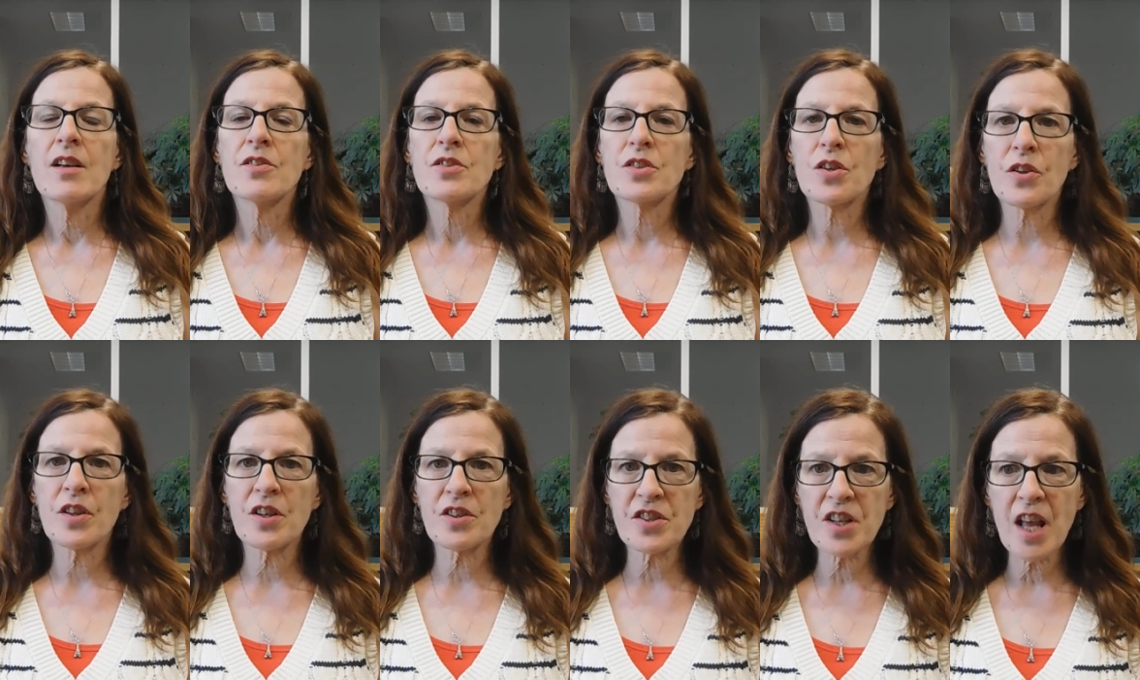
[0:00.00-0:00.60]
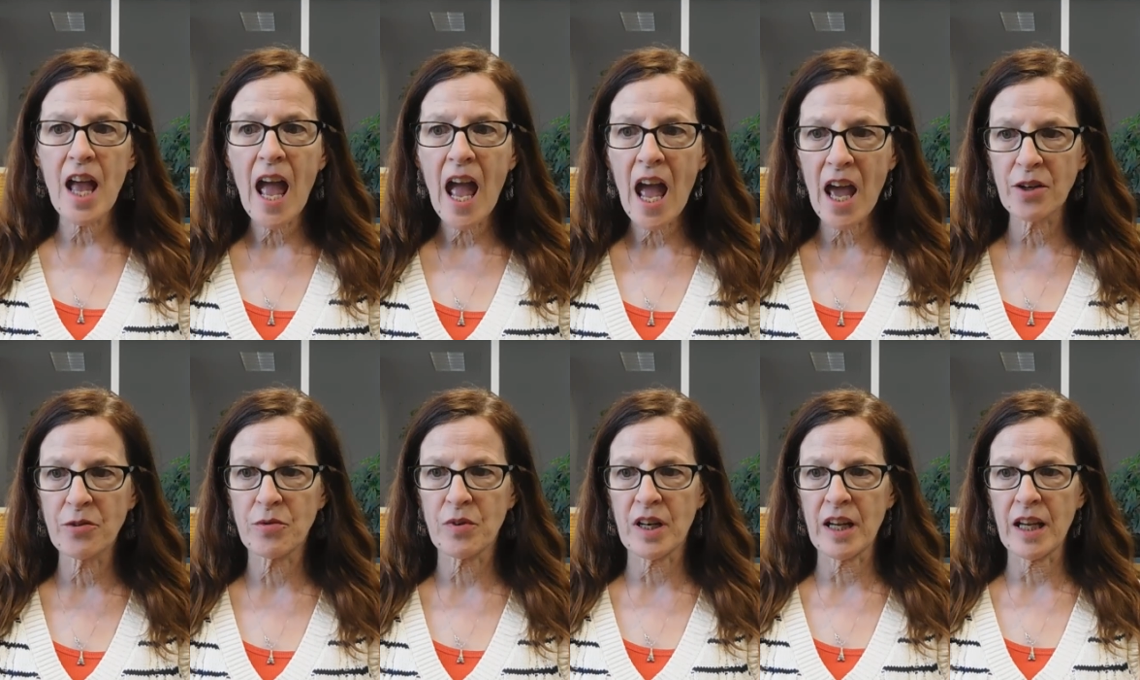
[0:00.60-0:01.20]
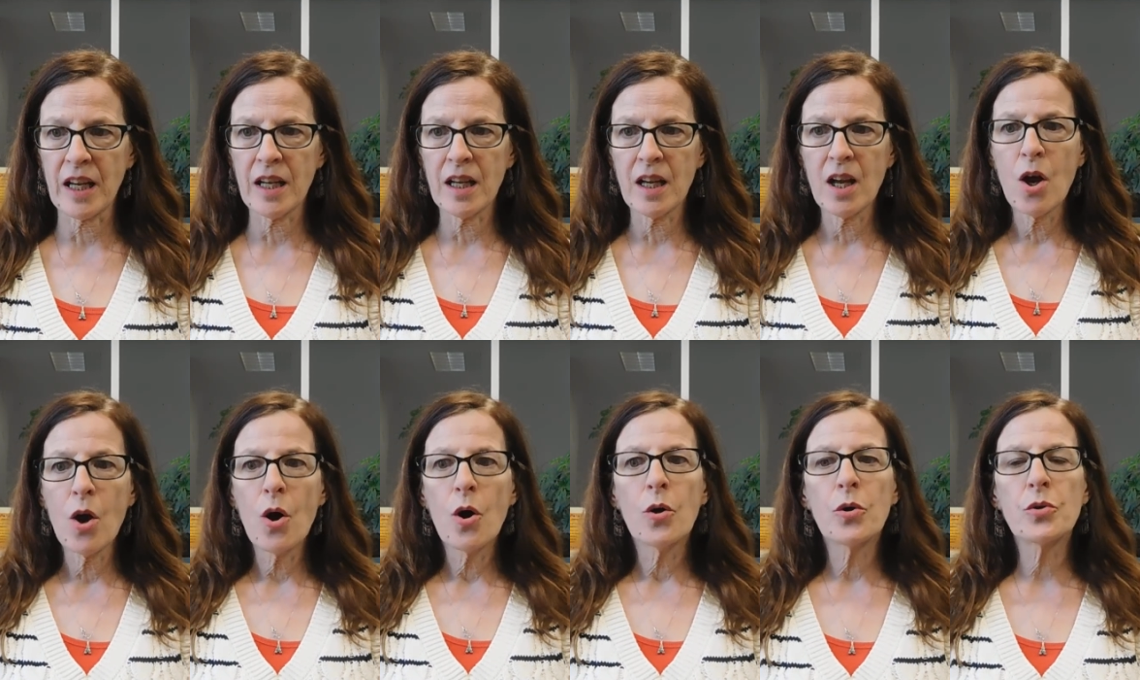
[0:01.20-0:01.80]
So there's Henry,
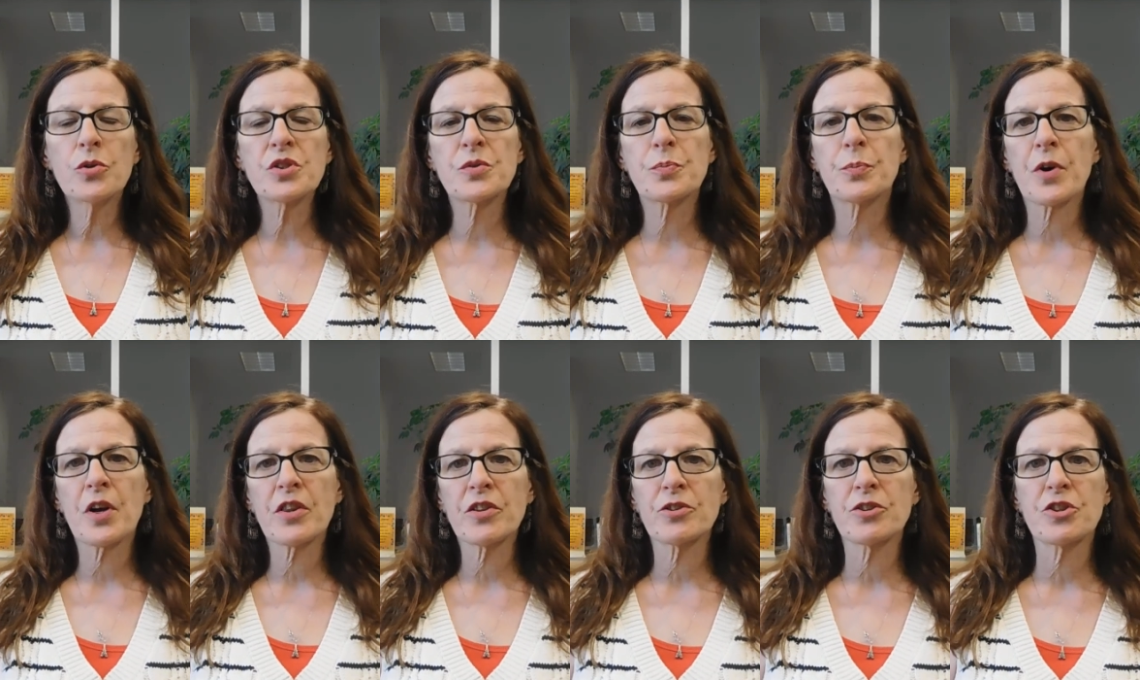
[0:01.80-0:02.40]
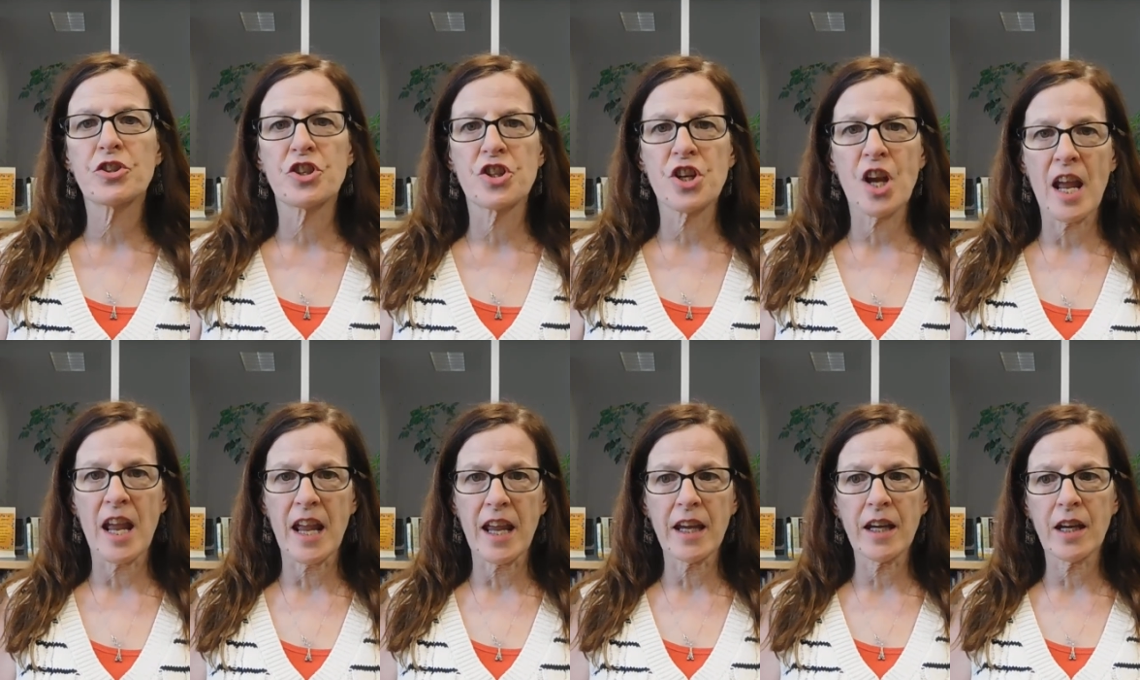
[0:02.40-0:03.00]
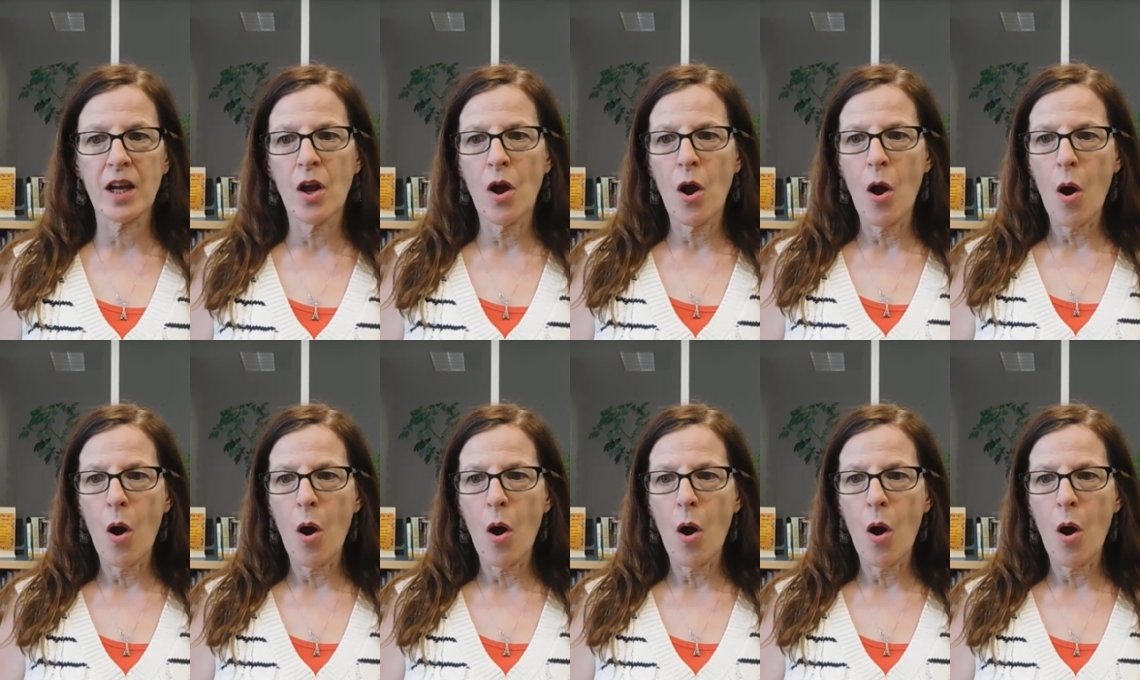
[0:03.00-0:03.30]
whose brother Jake